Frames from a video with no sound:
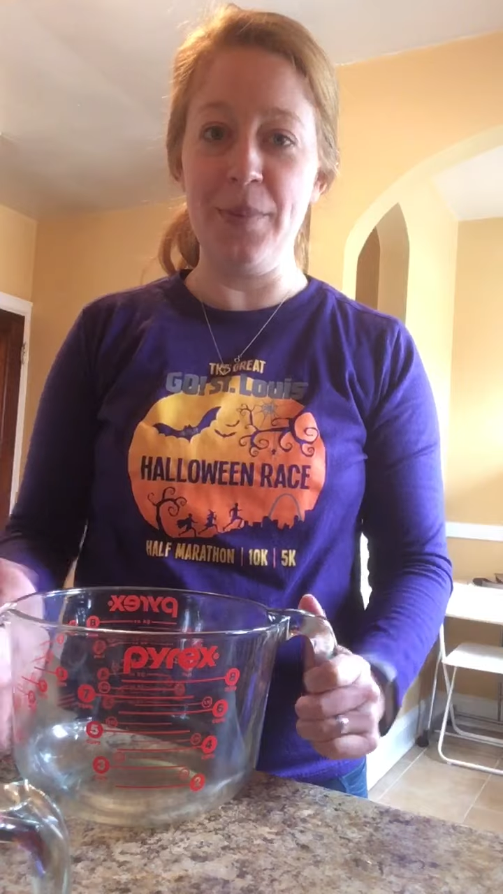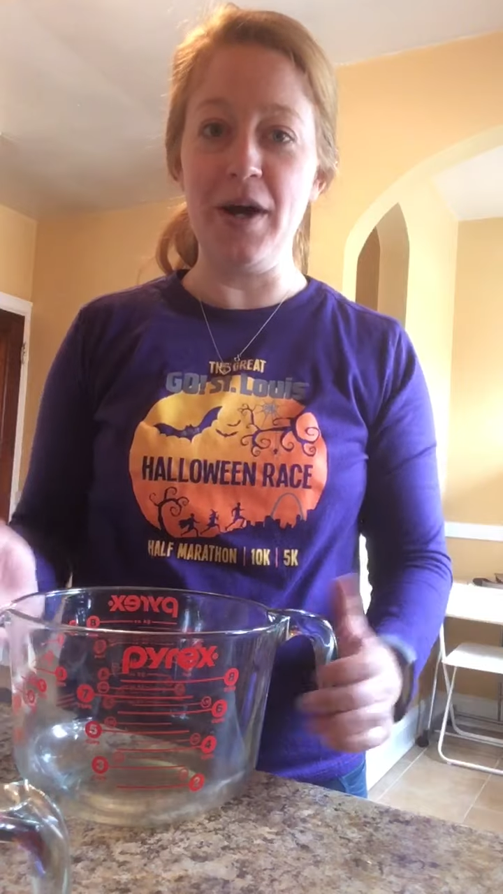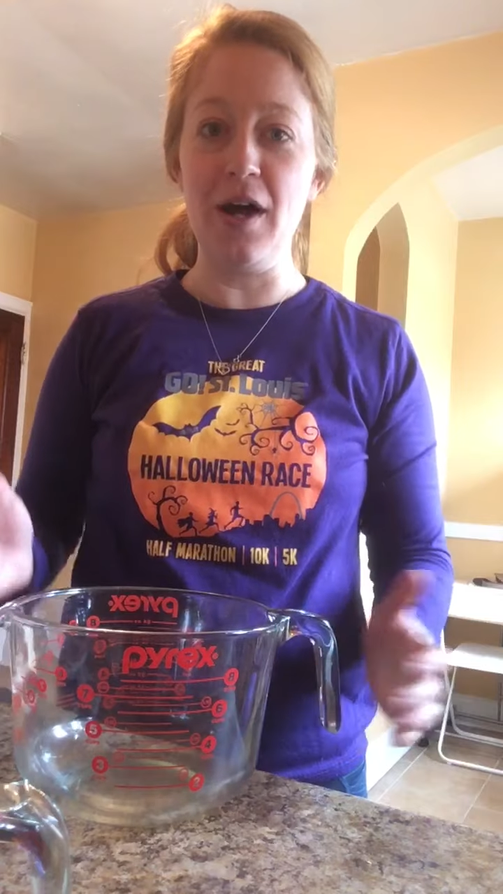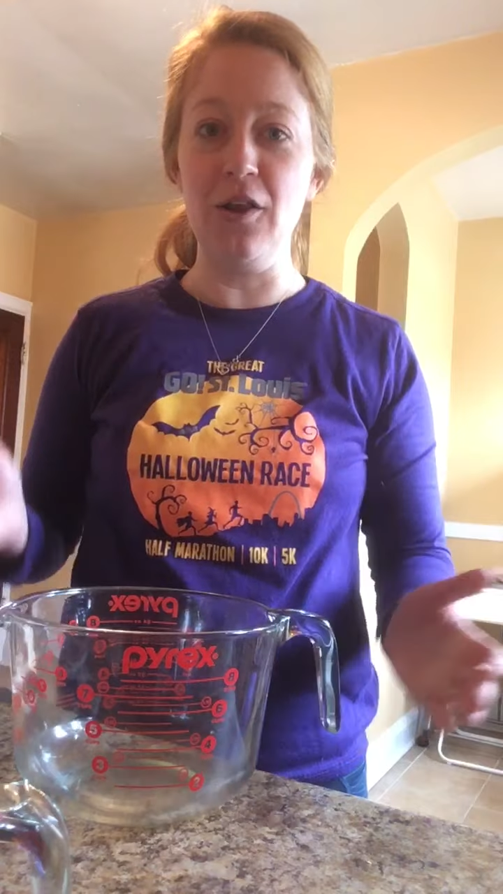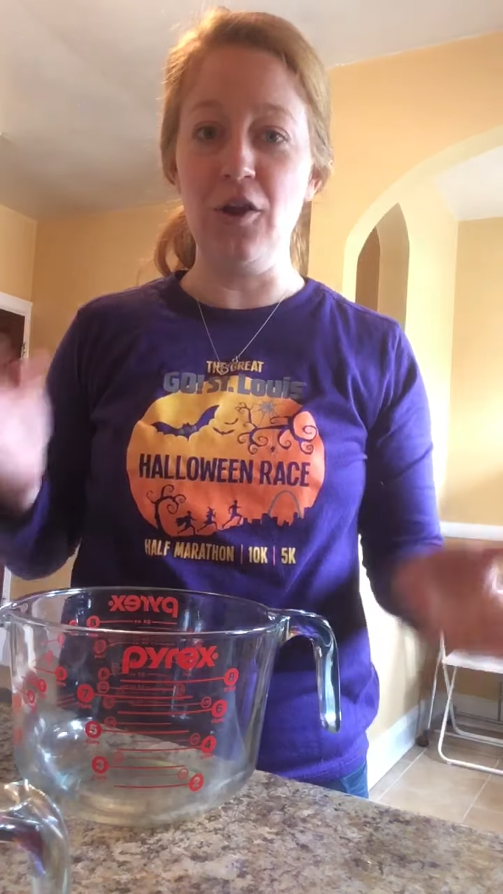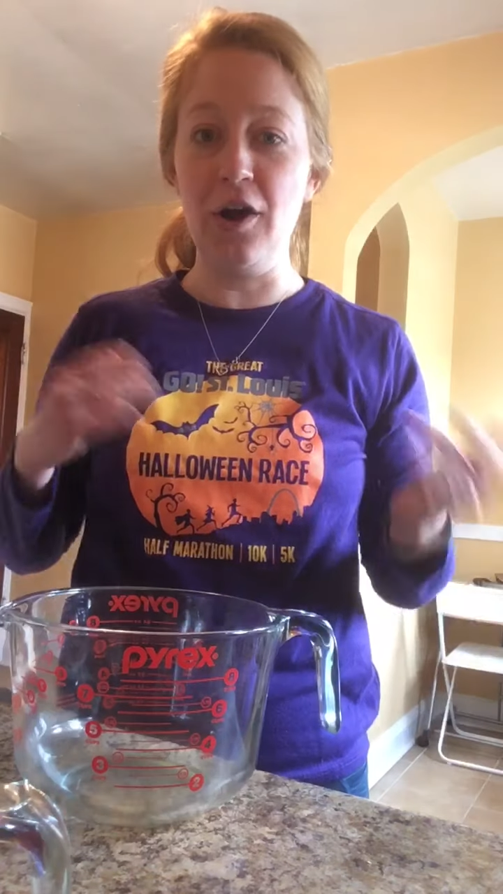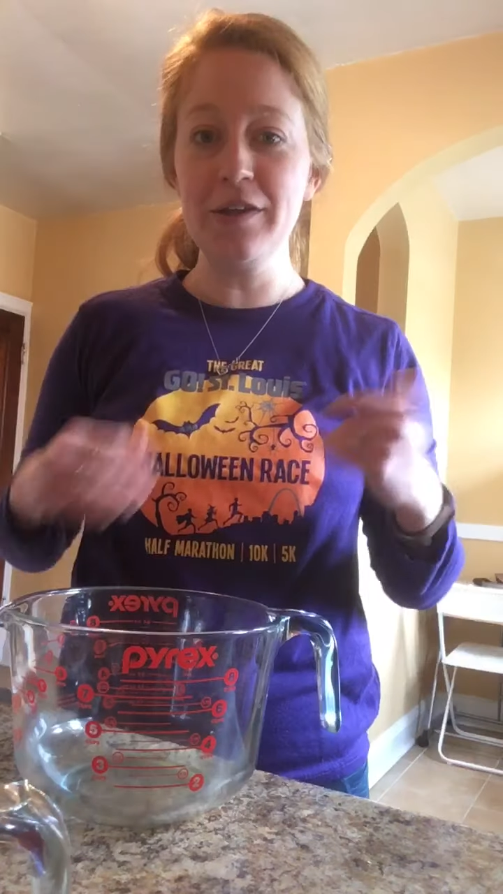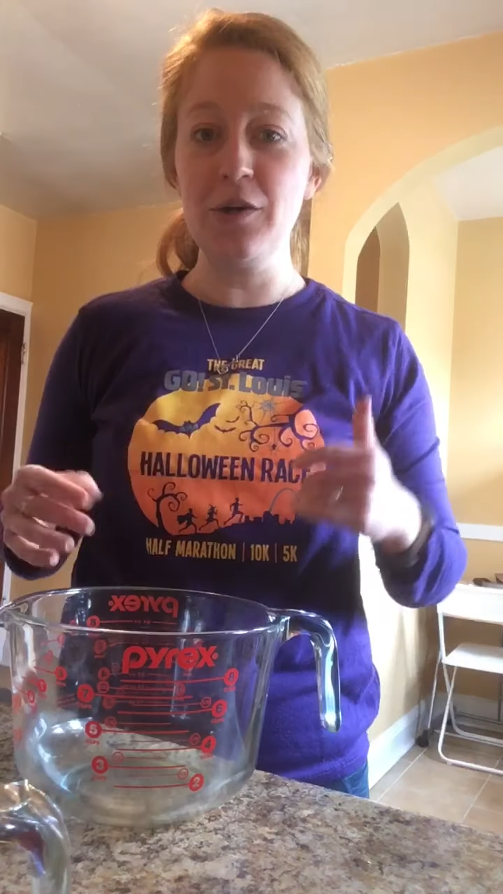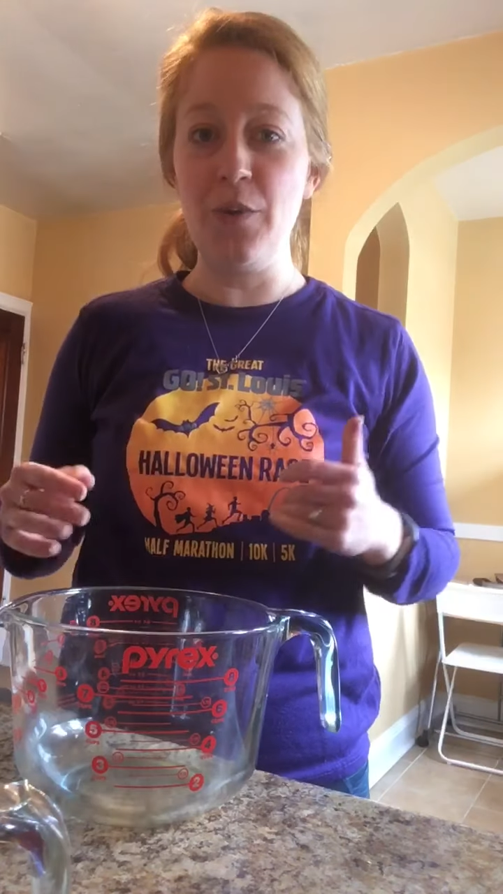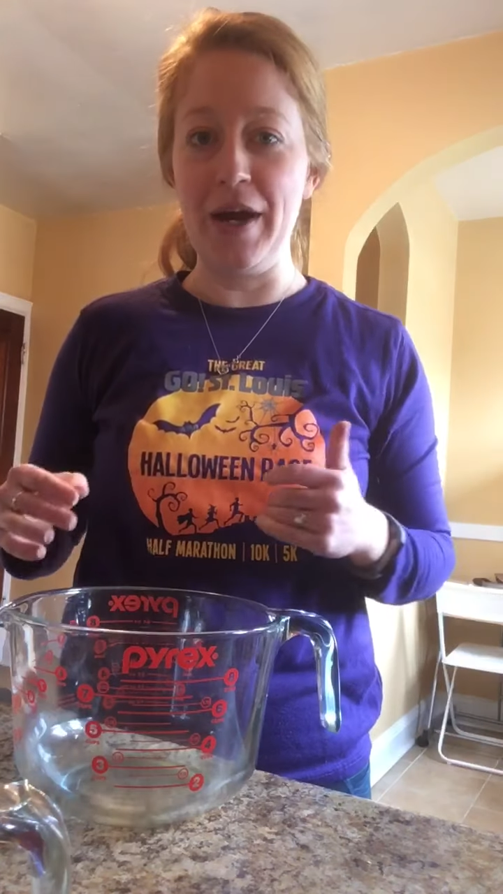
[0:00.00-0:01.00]
but
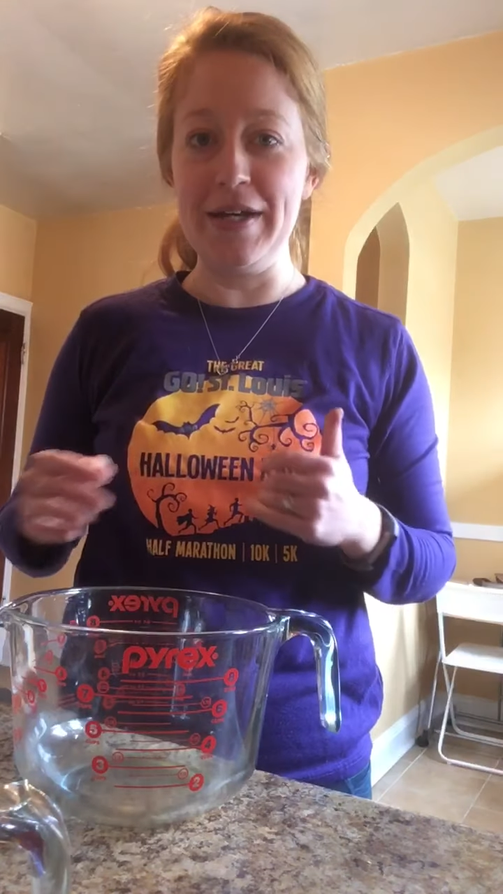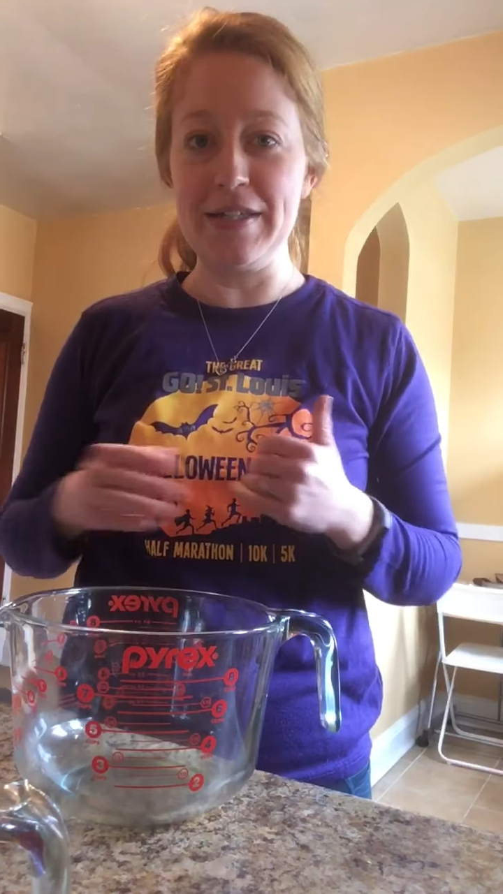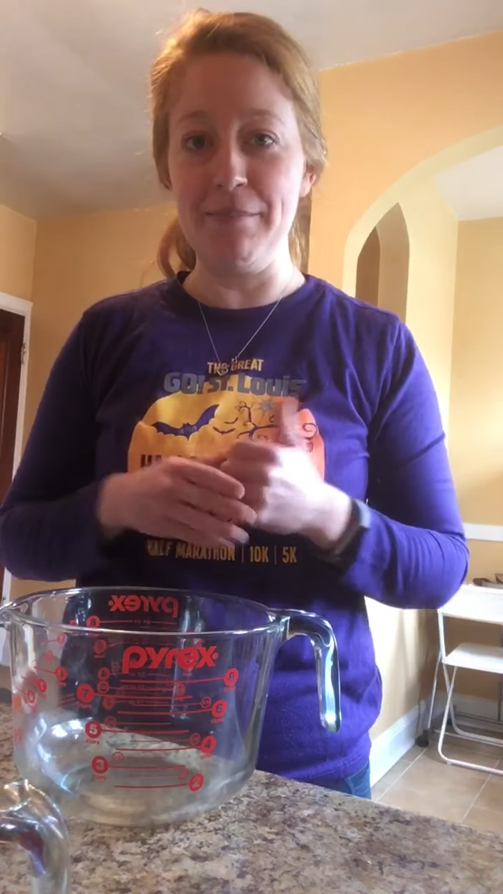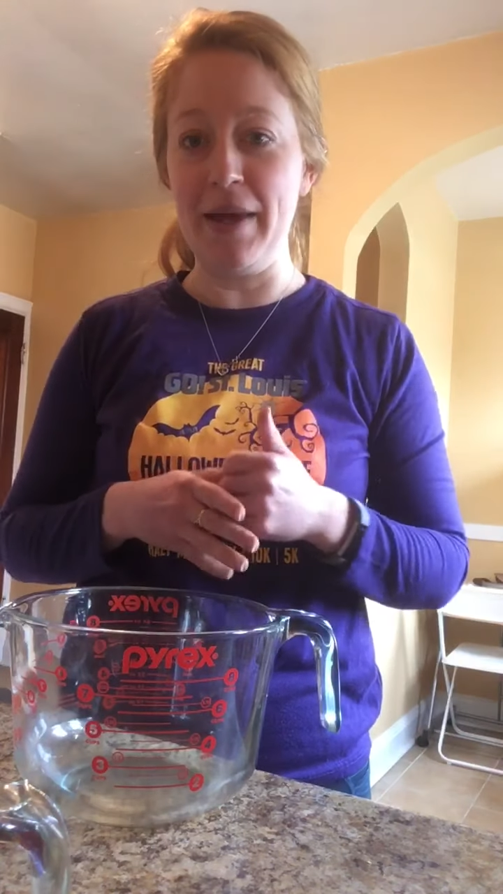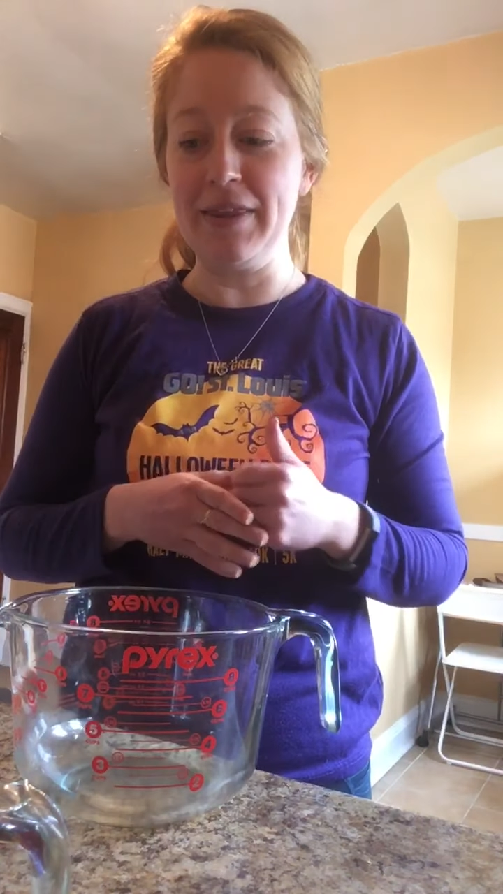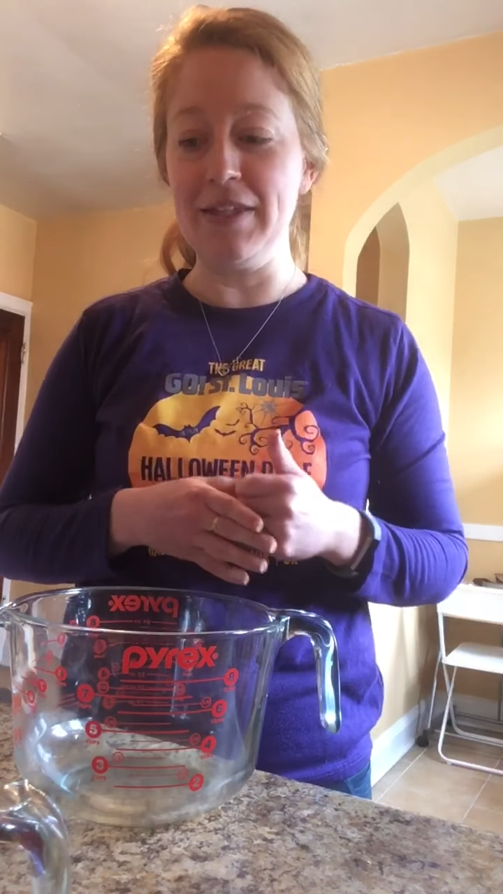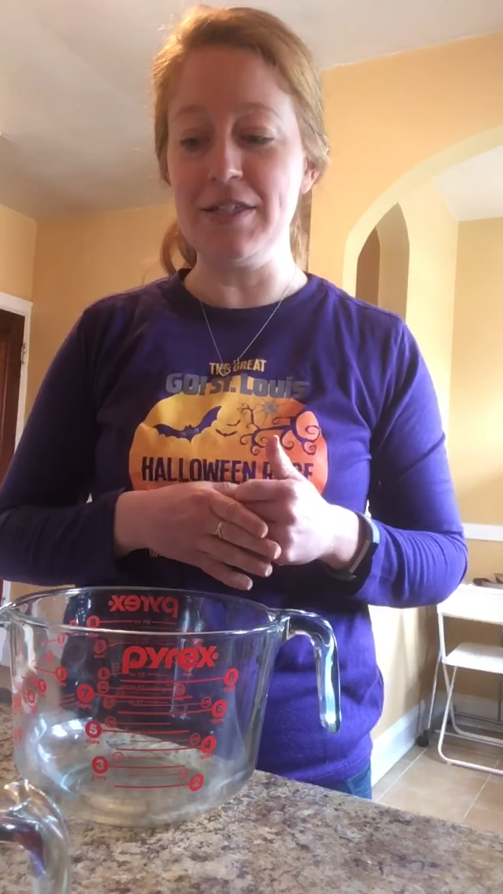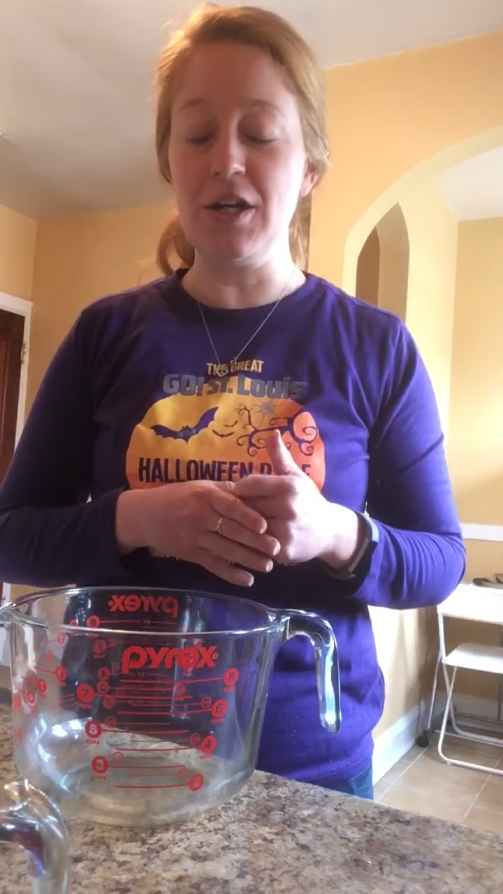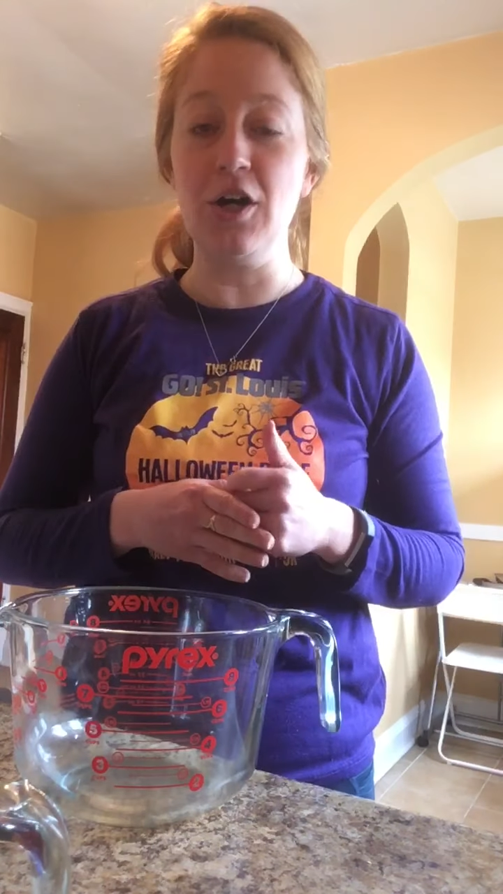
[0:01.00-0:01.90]
along the way as I make this,